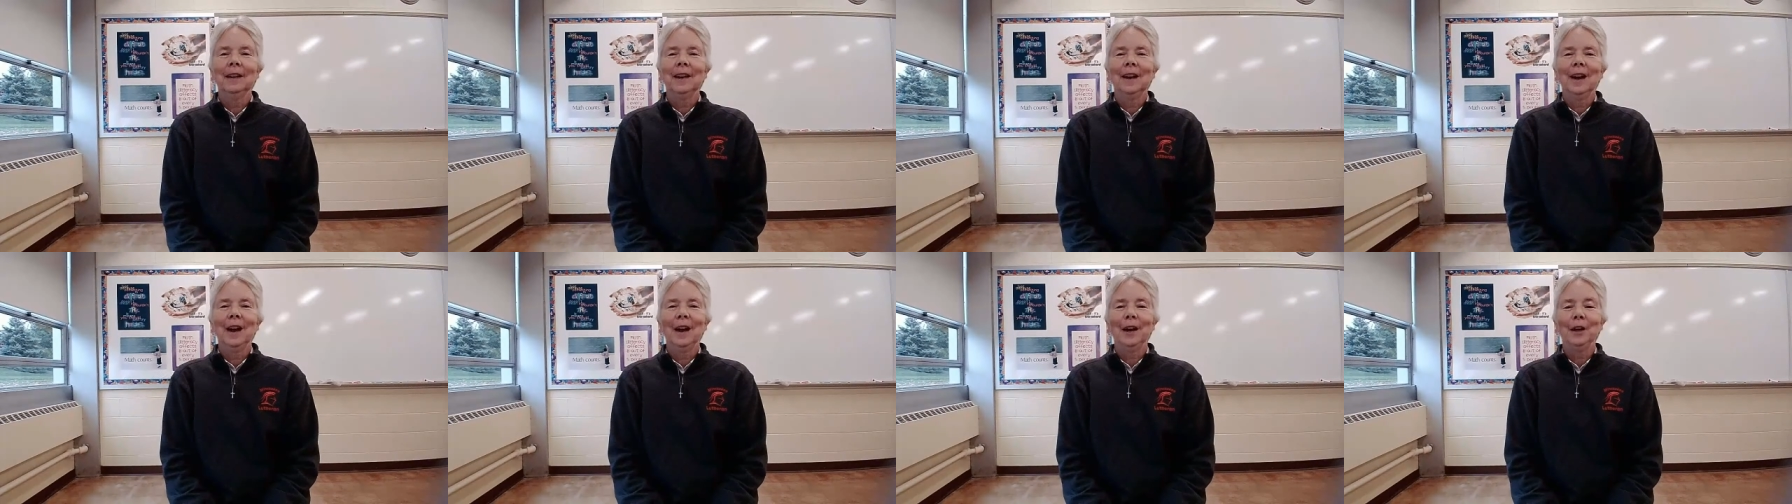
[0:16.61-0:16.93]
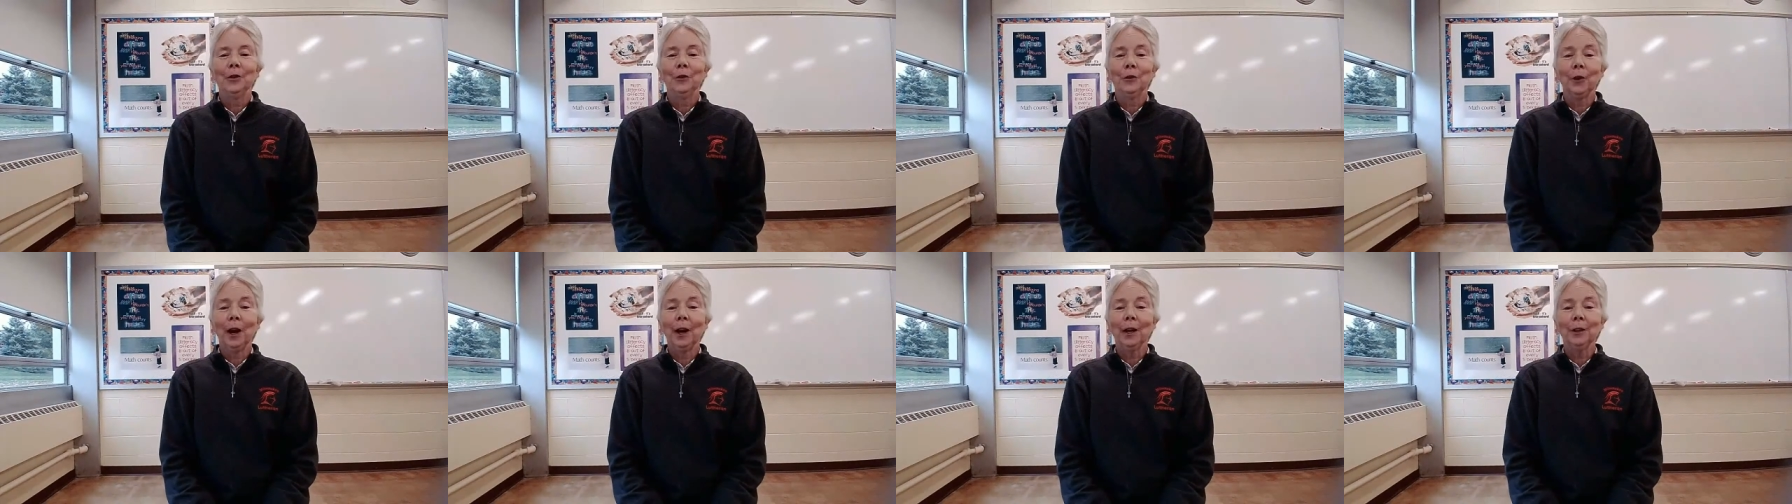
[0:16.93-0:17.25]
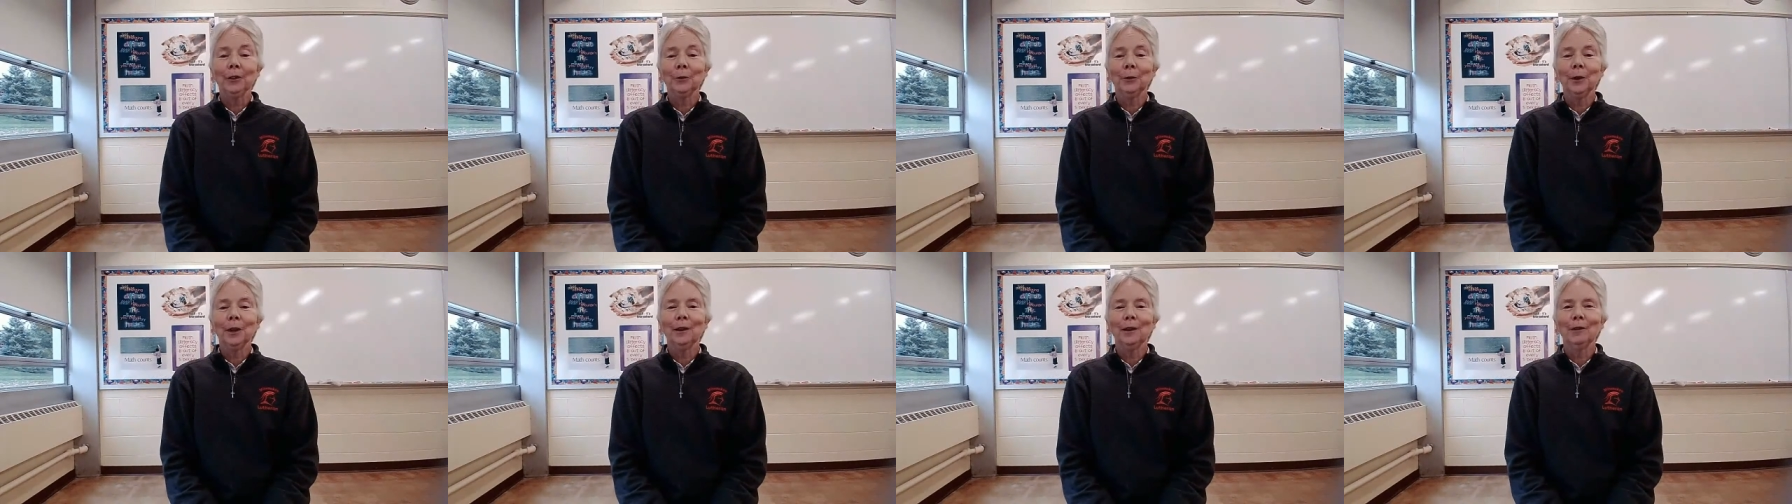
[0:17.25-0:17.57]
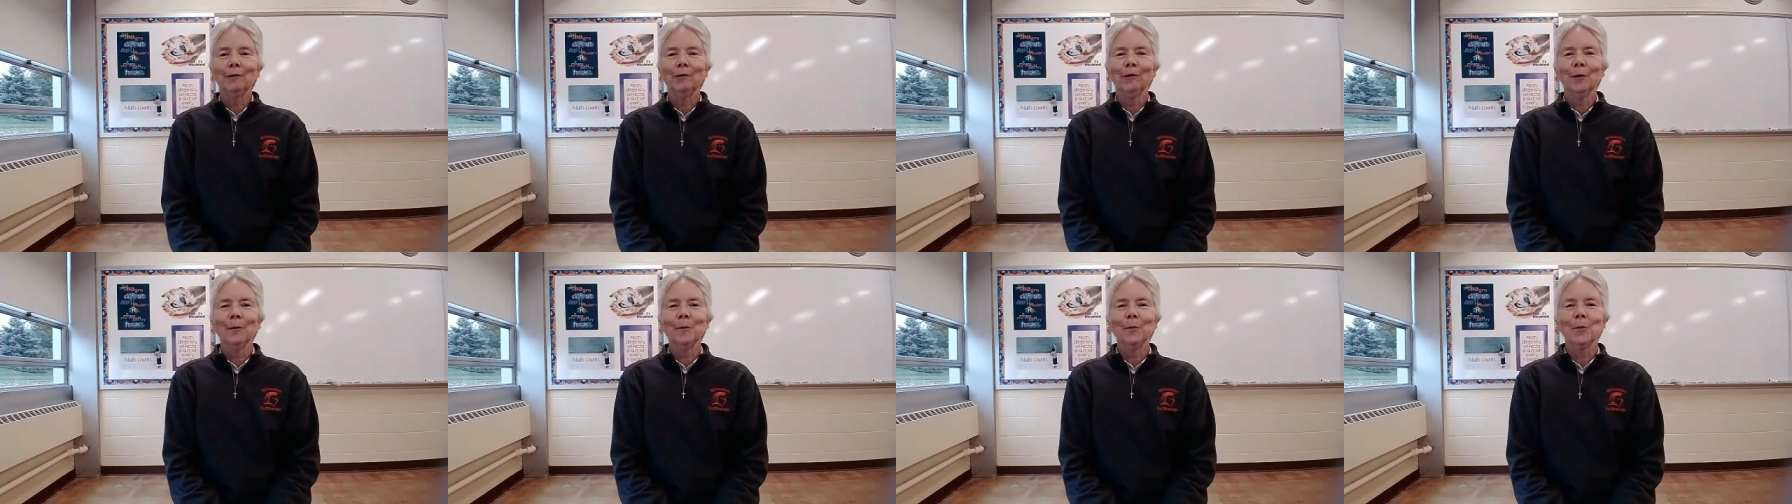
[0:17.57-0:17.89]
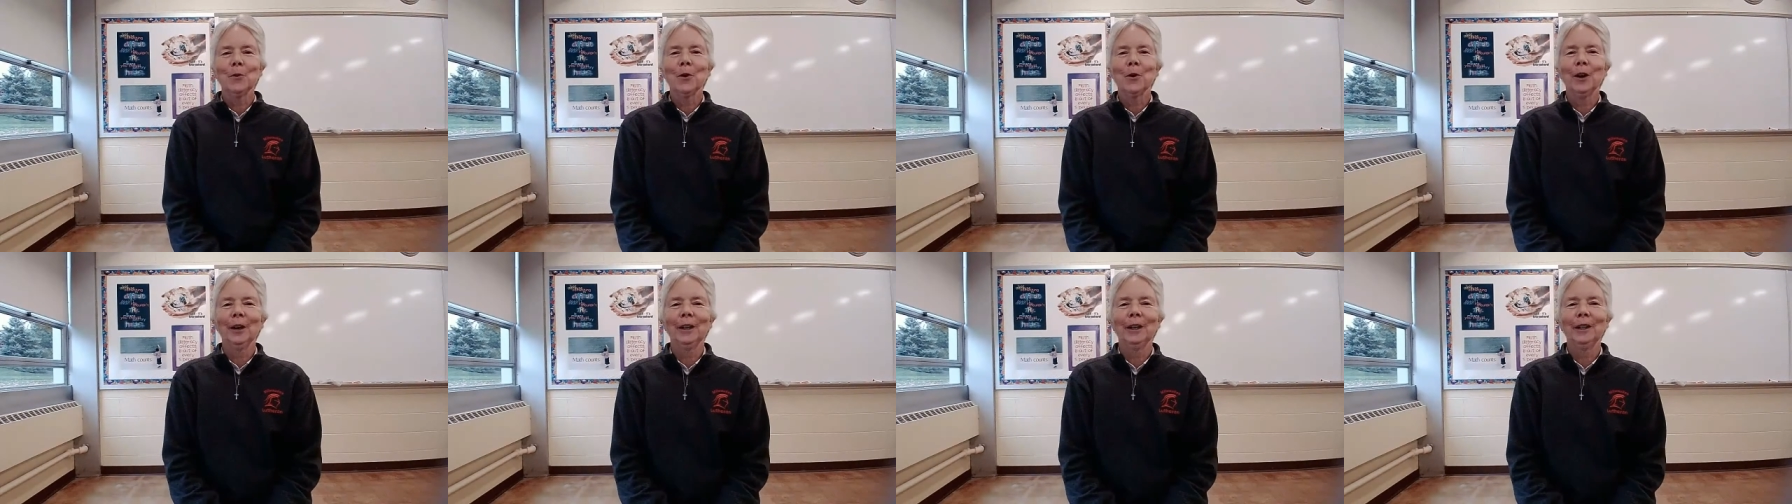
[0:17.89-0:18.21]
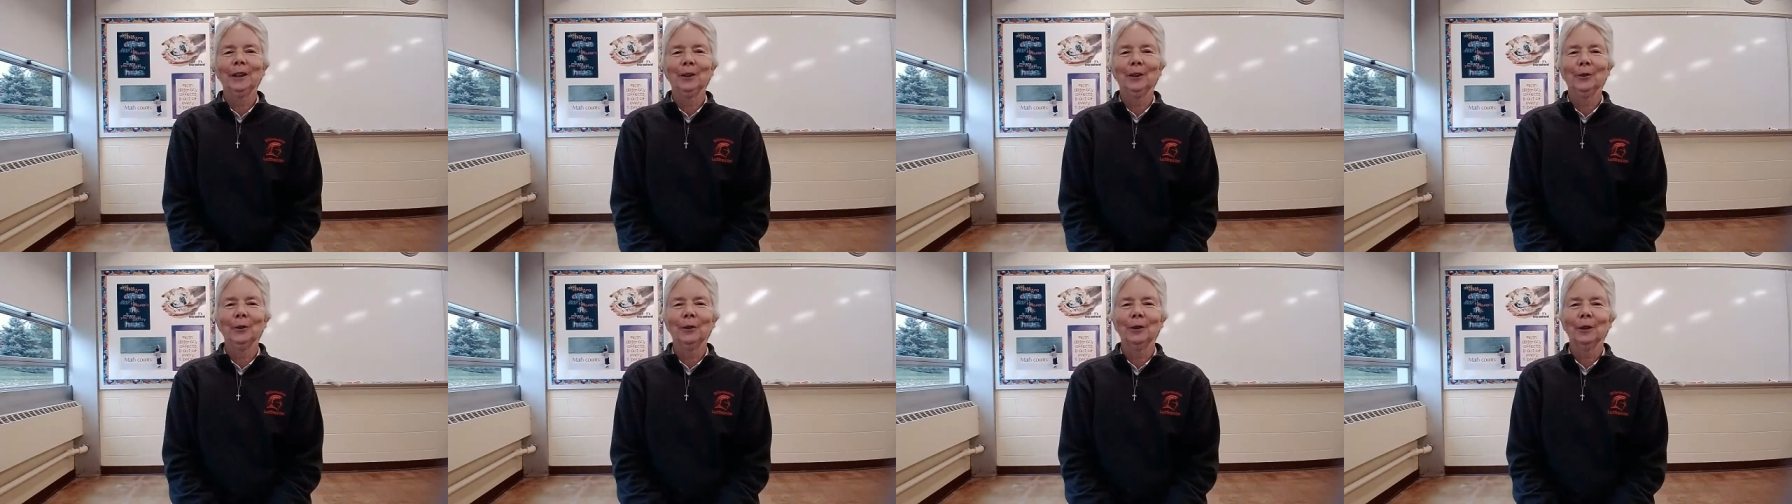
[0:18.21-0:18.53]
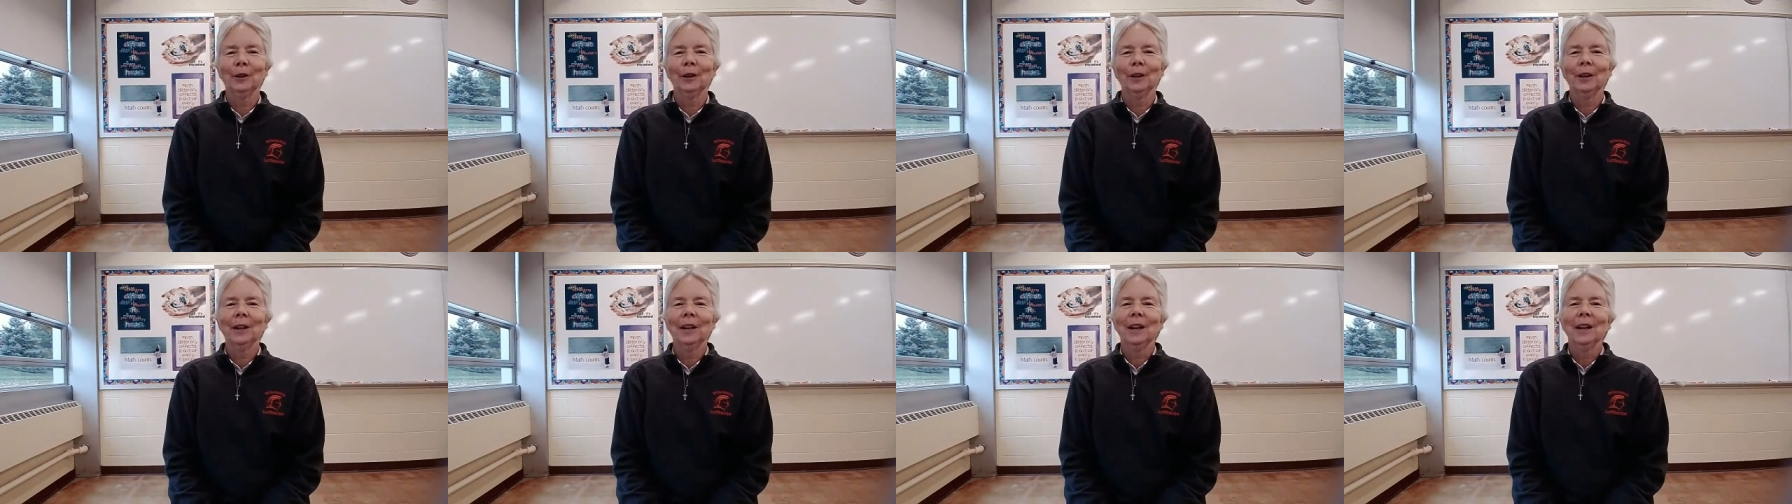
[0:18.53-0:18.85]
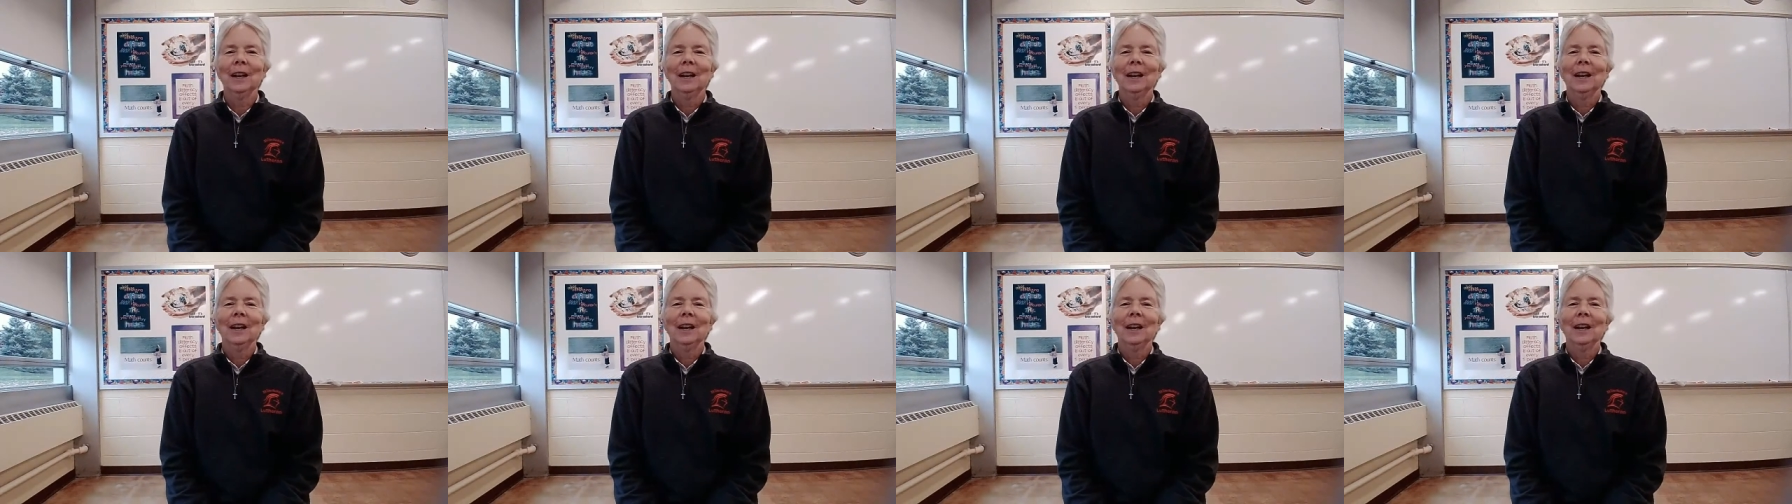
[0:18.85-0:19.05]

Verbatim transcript: I graduated from Milwaukee Lutheran,